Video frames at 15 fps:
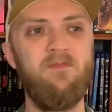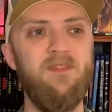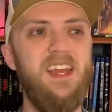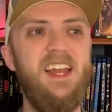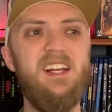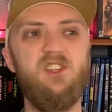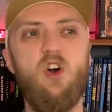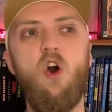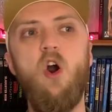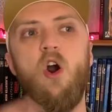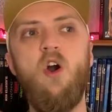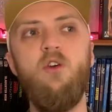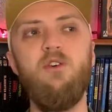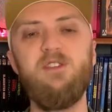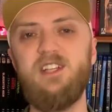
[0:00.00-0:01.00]
It has
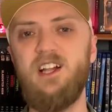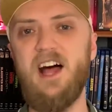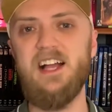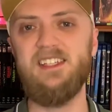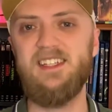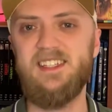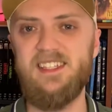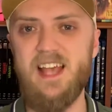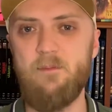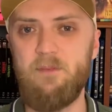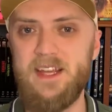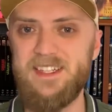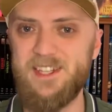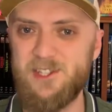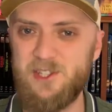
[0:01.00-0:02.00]
all those classic set pieces,